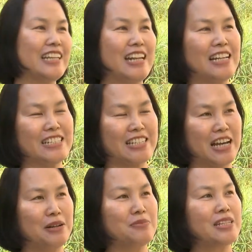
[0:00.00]
the last
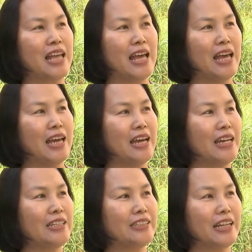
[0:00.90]
times,
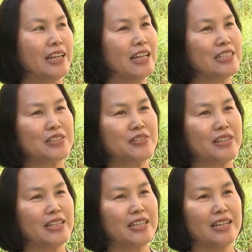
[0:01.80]
and I like
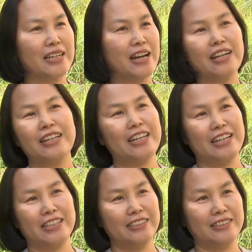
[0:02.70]
doing uh,
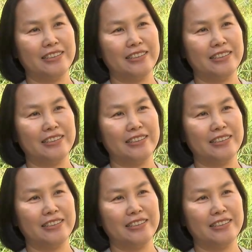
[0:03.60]
gardening.